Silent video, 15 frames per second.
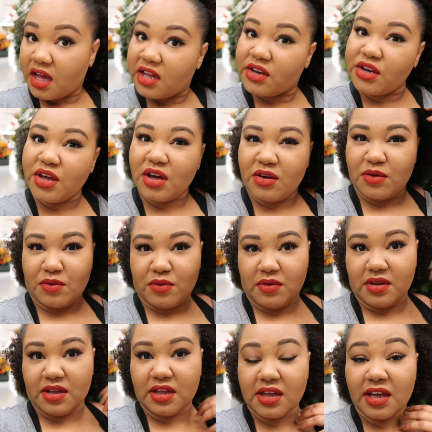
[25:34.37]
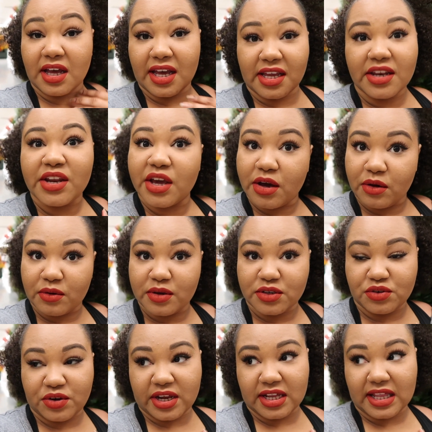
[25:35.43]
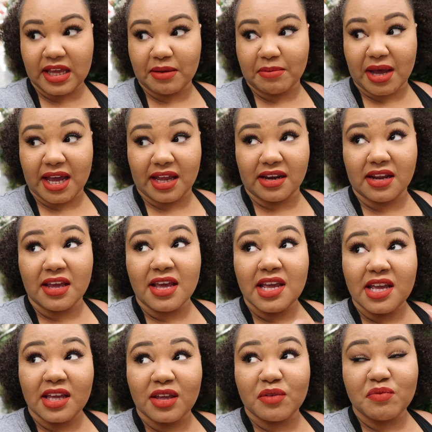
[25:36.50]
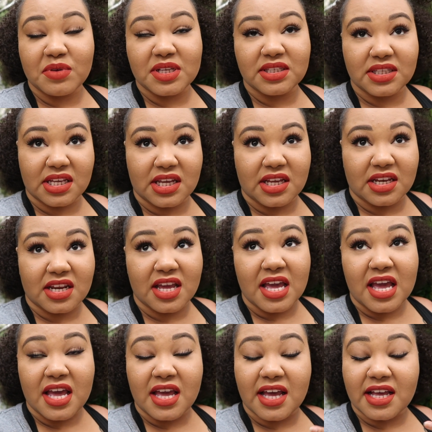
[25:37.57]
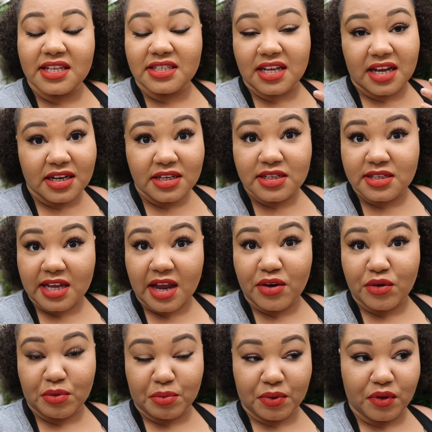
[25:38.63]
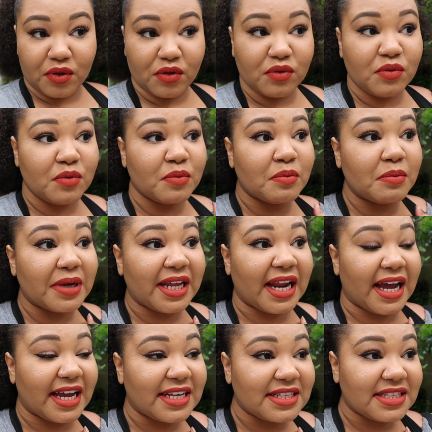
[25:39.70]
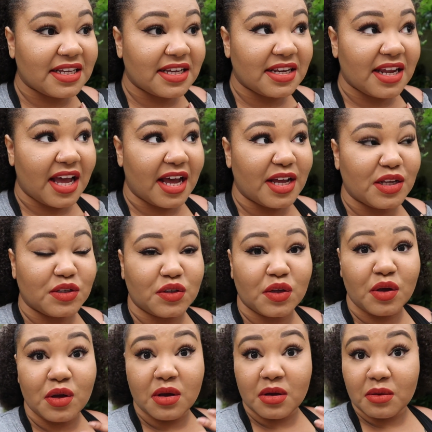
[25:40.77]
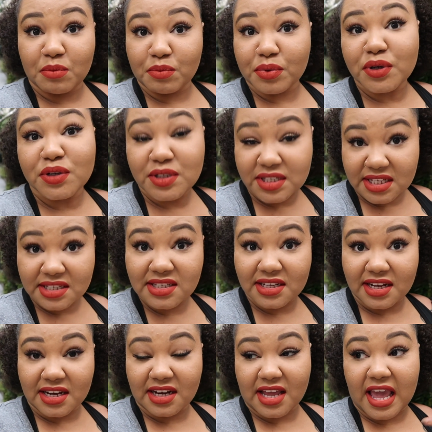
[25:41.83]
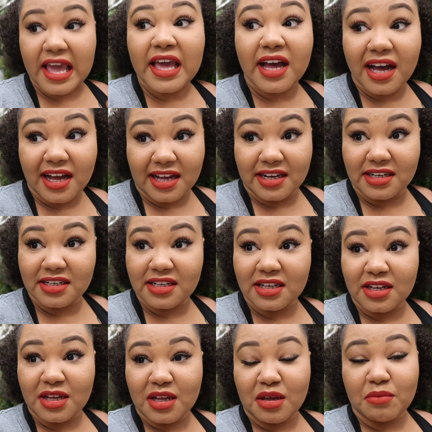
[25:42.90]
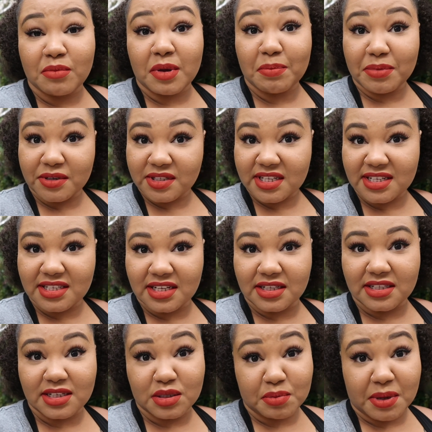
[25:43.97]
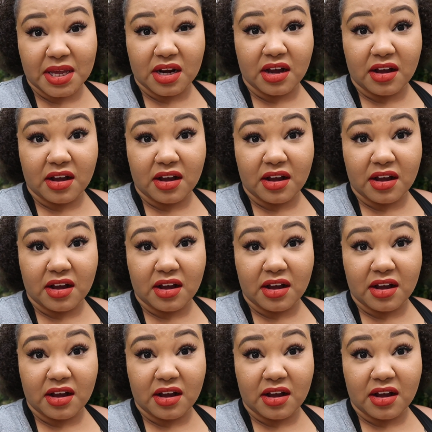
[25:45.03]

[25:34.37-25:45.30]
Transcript: And no, I know a trait like mine can be seen as undesirable, but I see it as persistent, and my persistence has paid